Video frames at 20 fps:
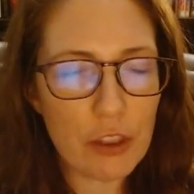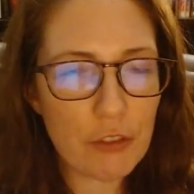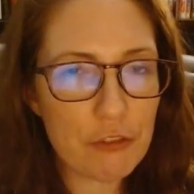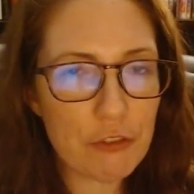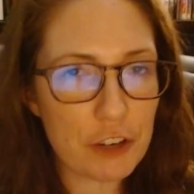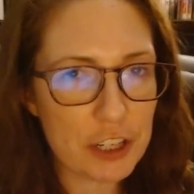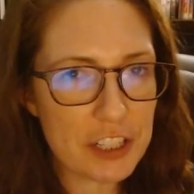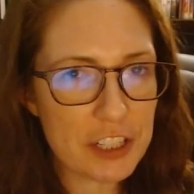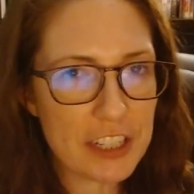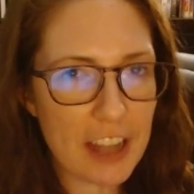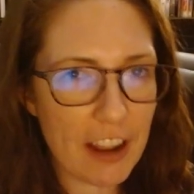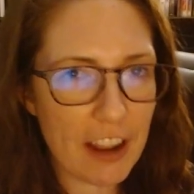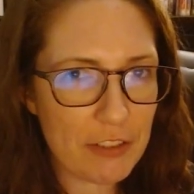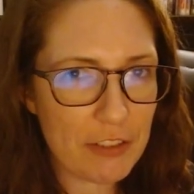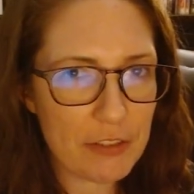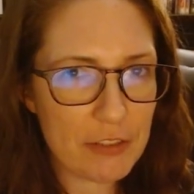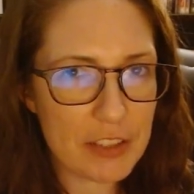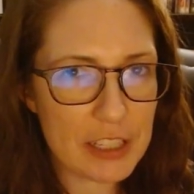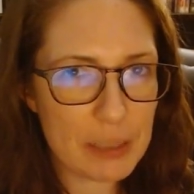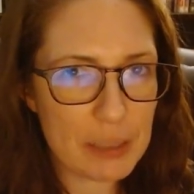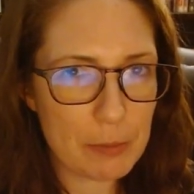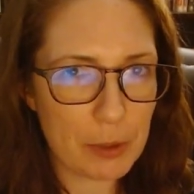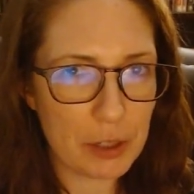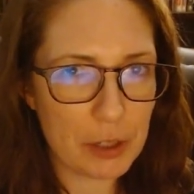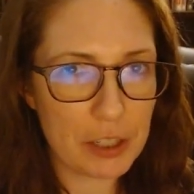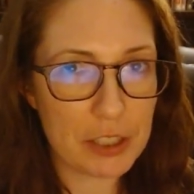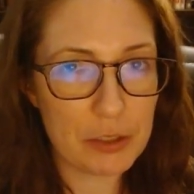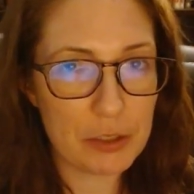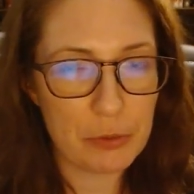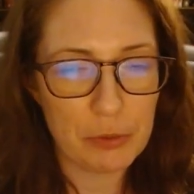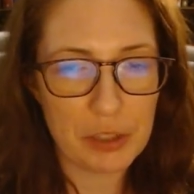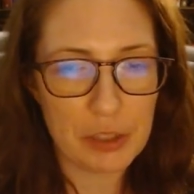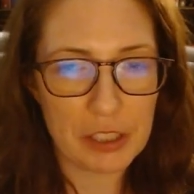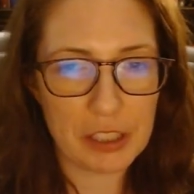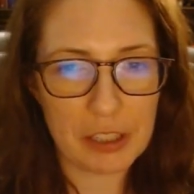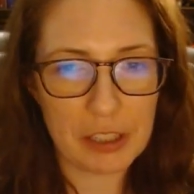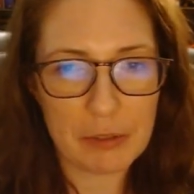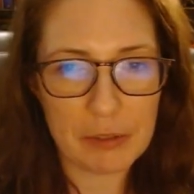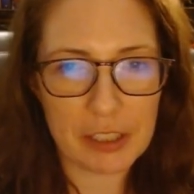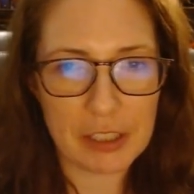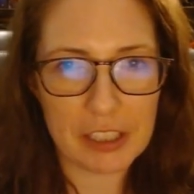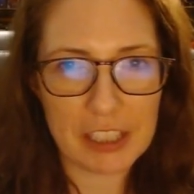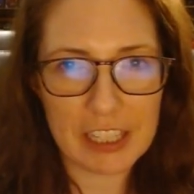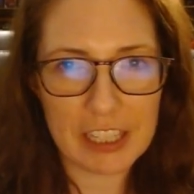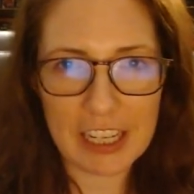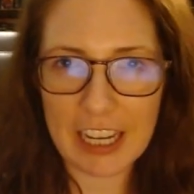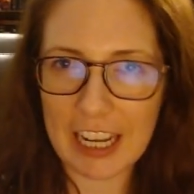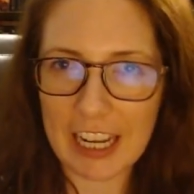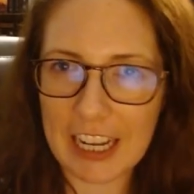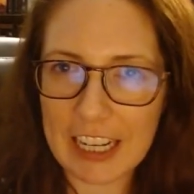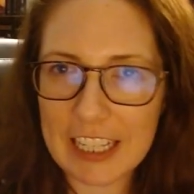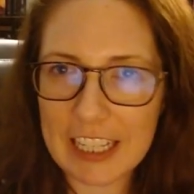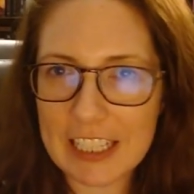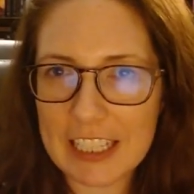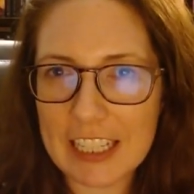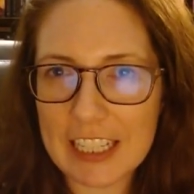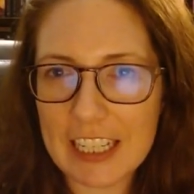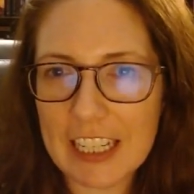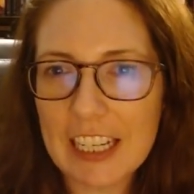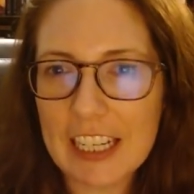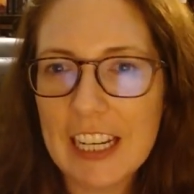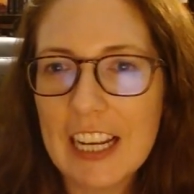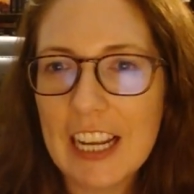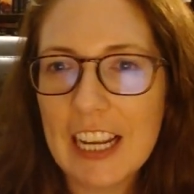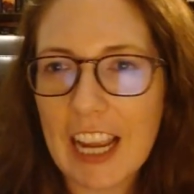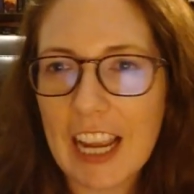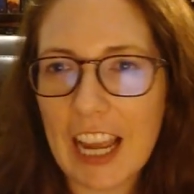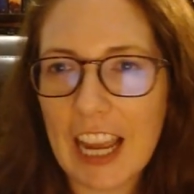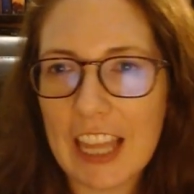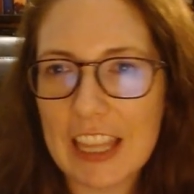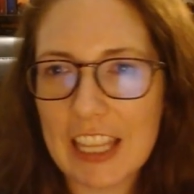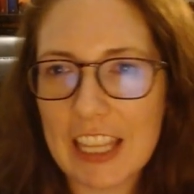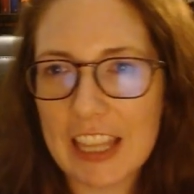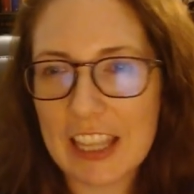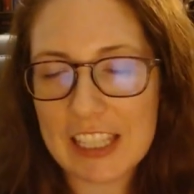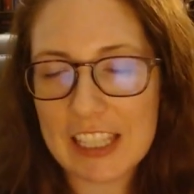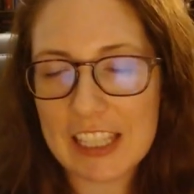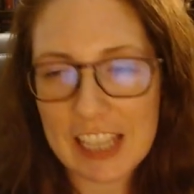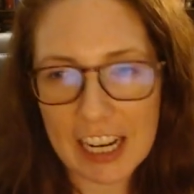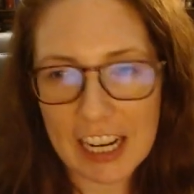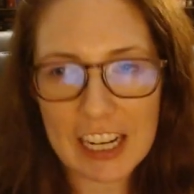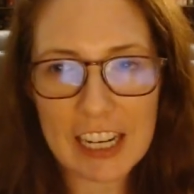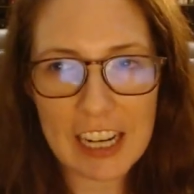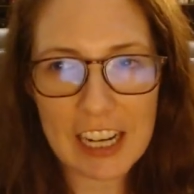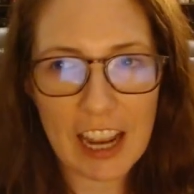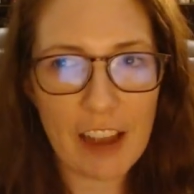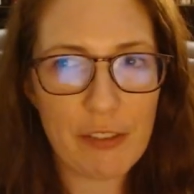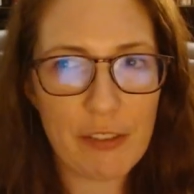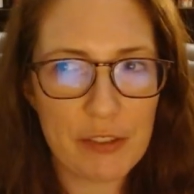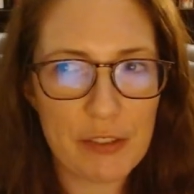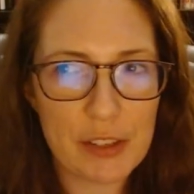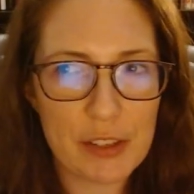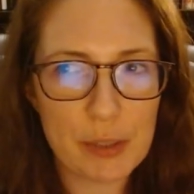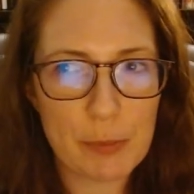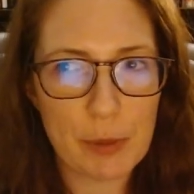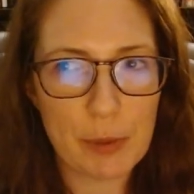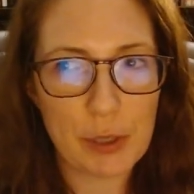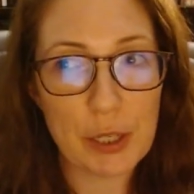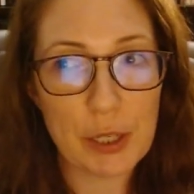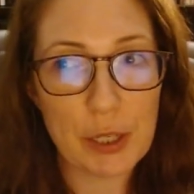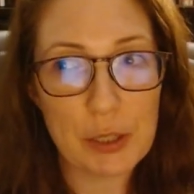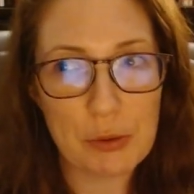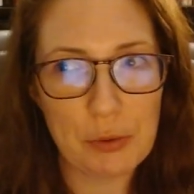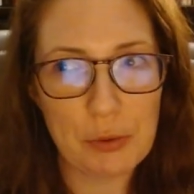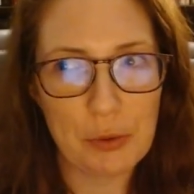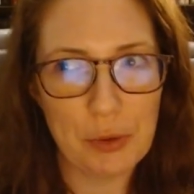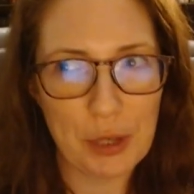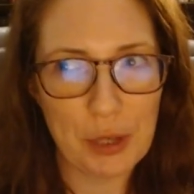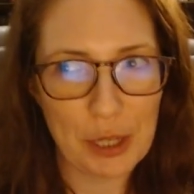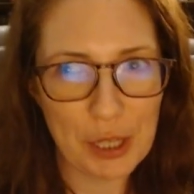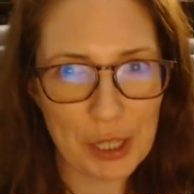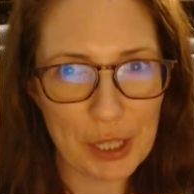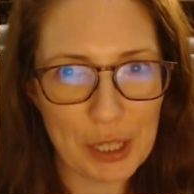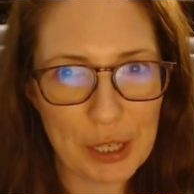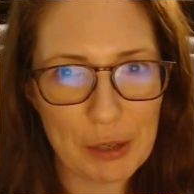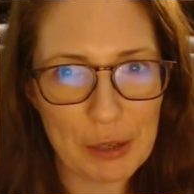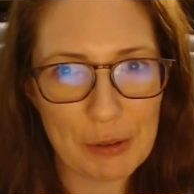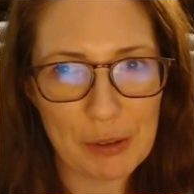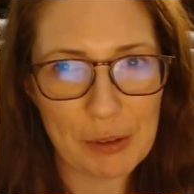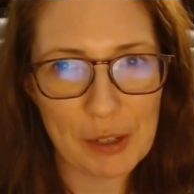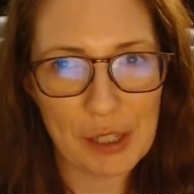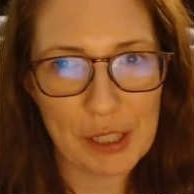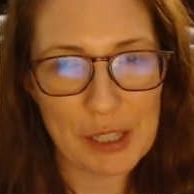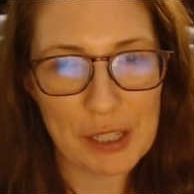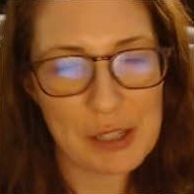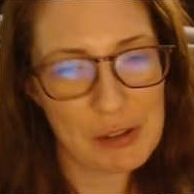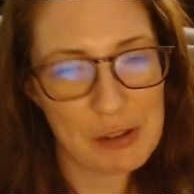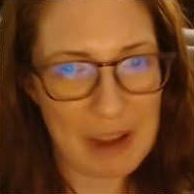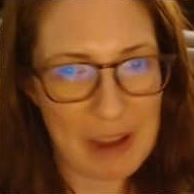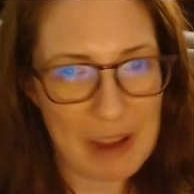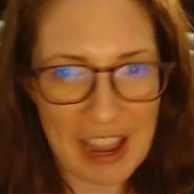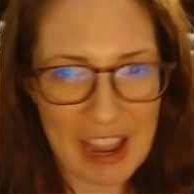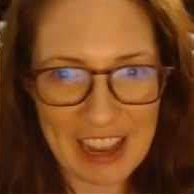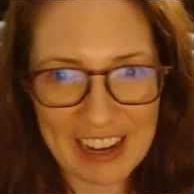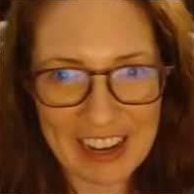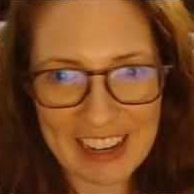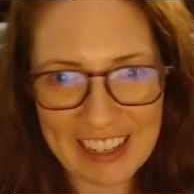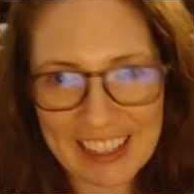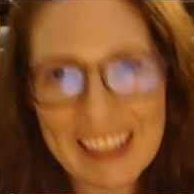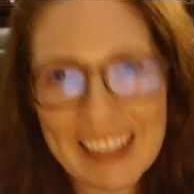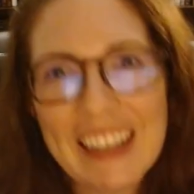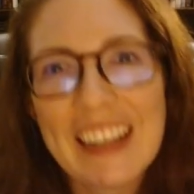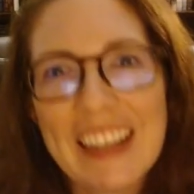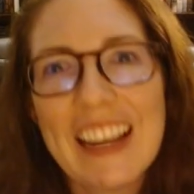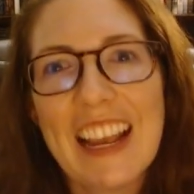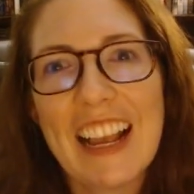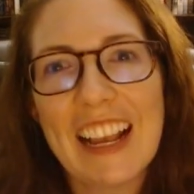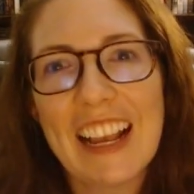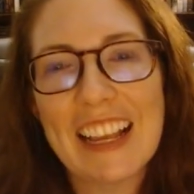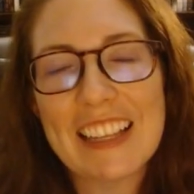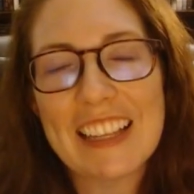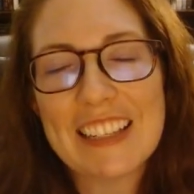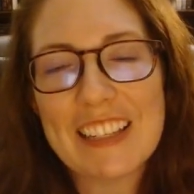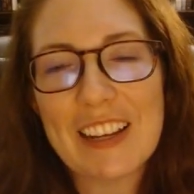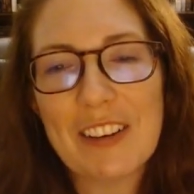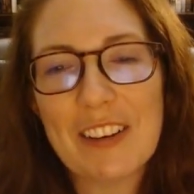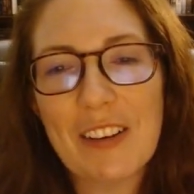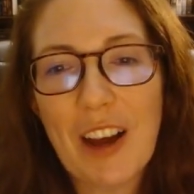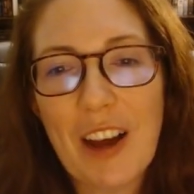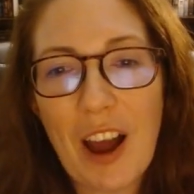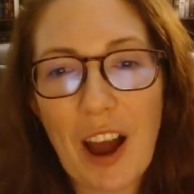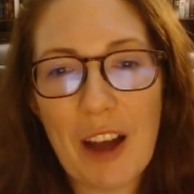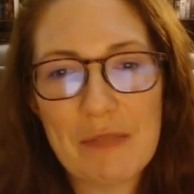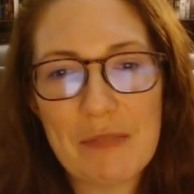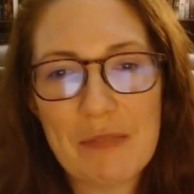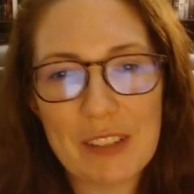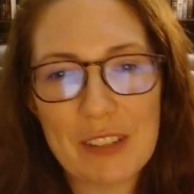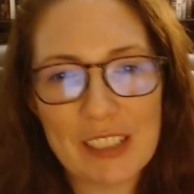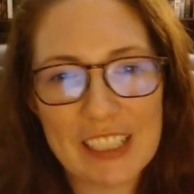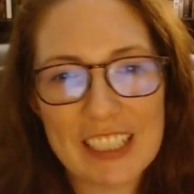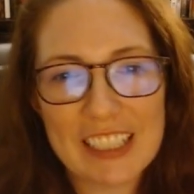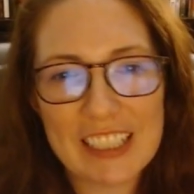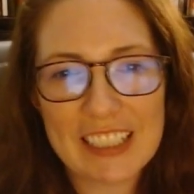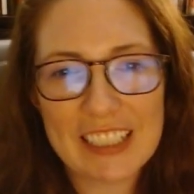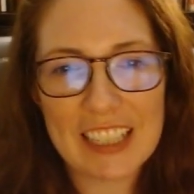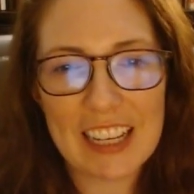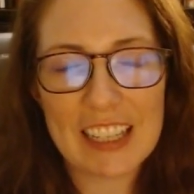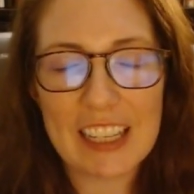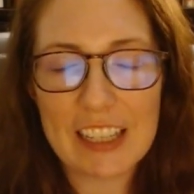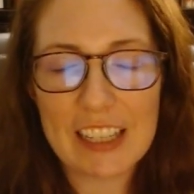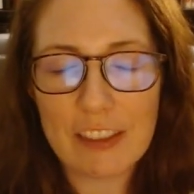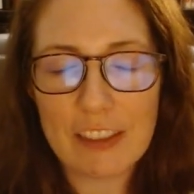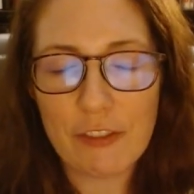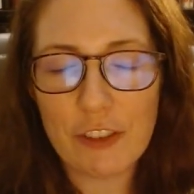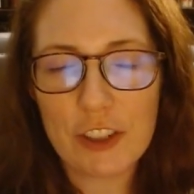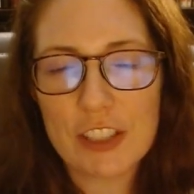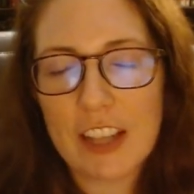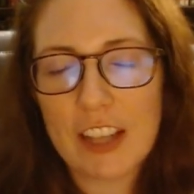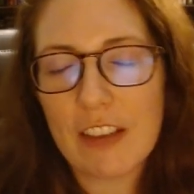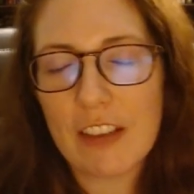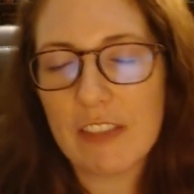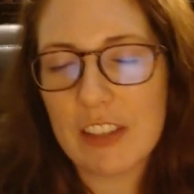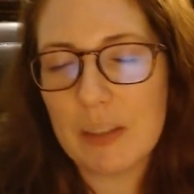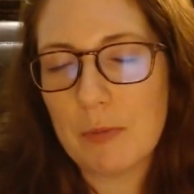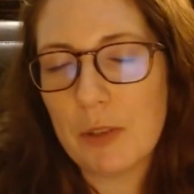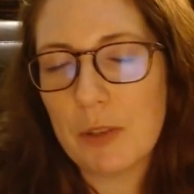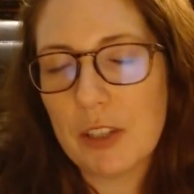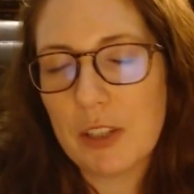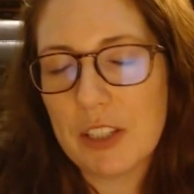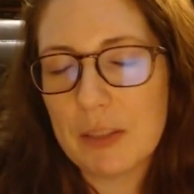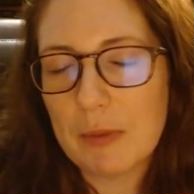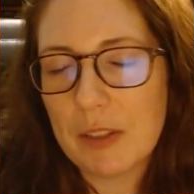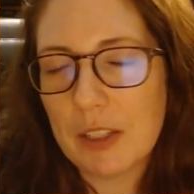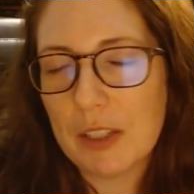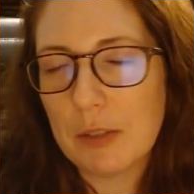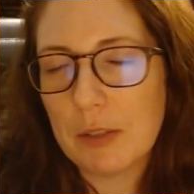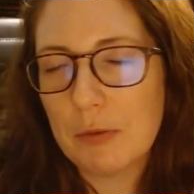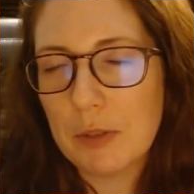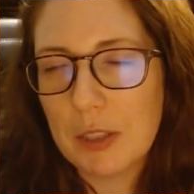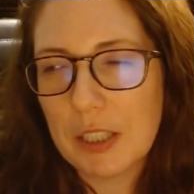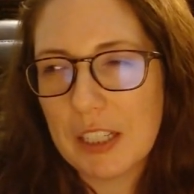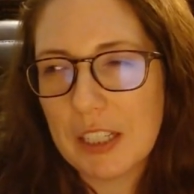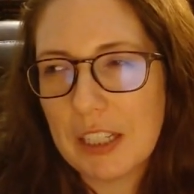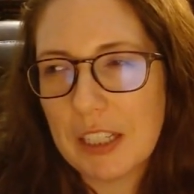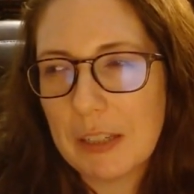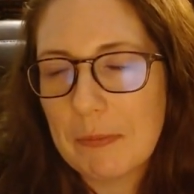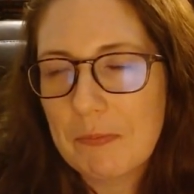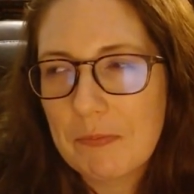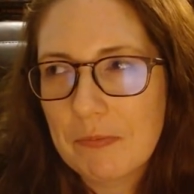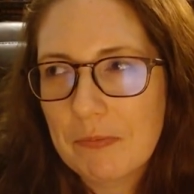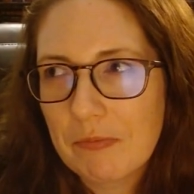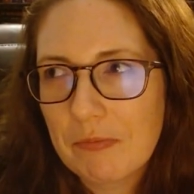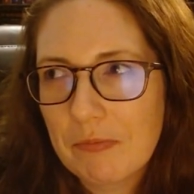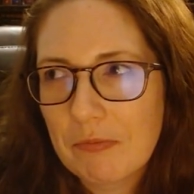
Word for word: the first half of this book is really, really angsty. And then the second half of this book is really, really dramatic. And so I'm really excited. Like the first half of this book has been like really,